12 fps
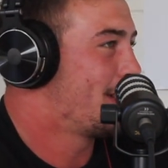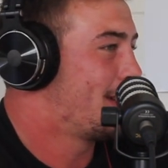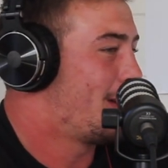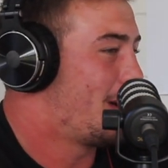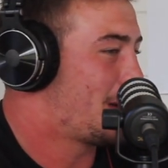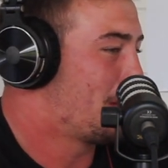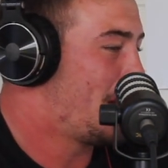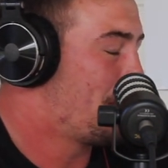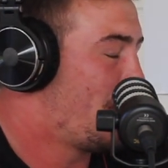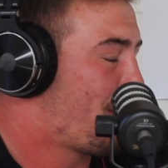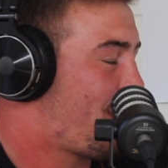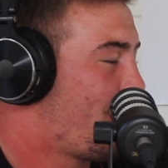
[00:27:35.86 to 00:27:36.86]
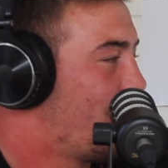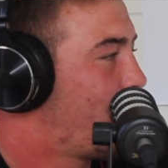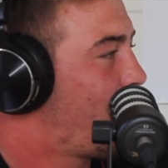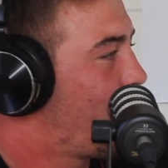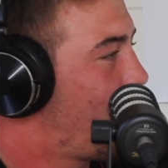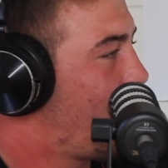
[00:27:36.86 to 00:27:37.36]
can play both sides.
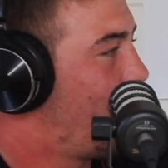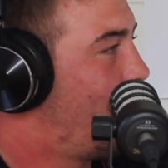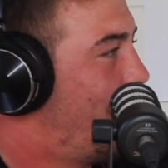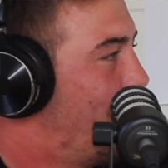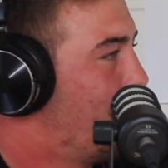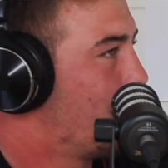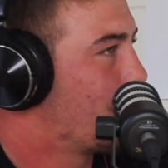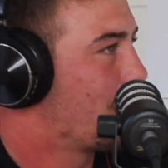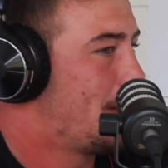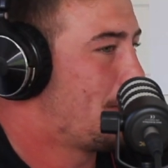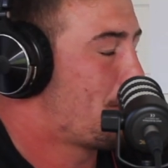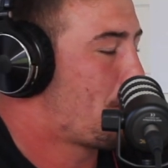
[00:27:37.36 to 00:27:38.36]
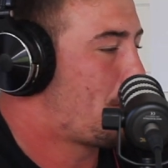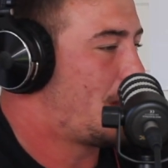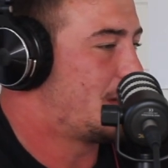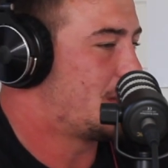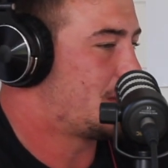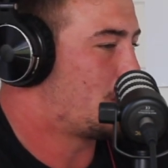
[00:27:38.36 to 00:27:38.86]
So
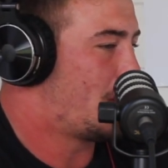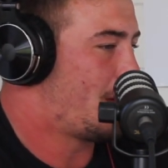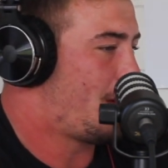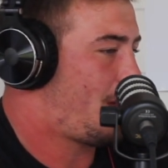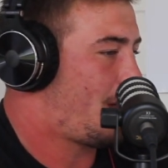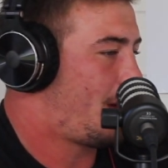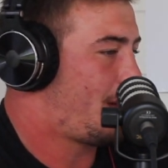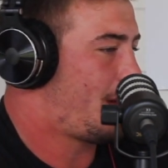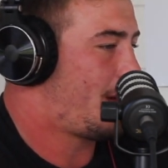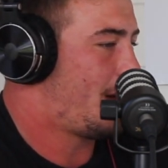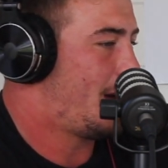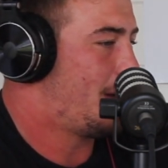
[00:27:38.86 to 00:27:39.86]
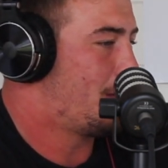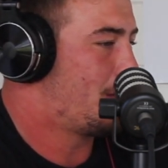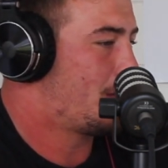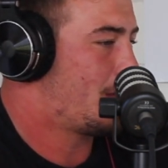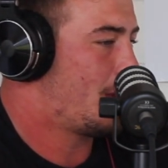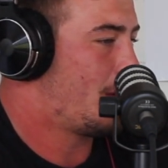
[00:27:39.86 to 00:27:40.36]
it's just one of those things that
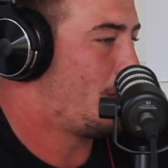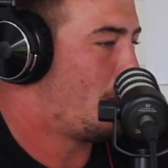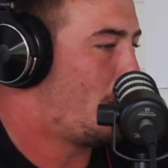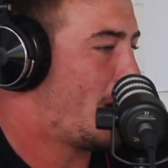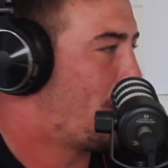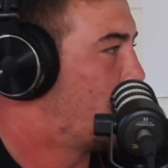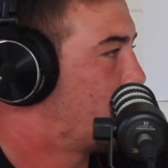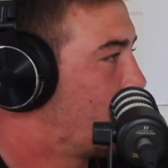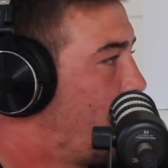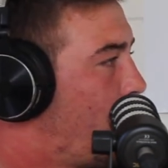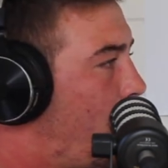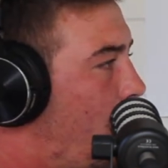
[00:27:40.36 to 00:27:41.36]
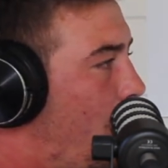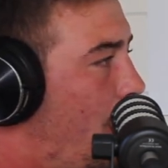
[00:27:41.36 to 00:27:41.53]
one of my strengths. So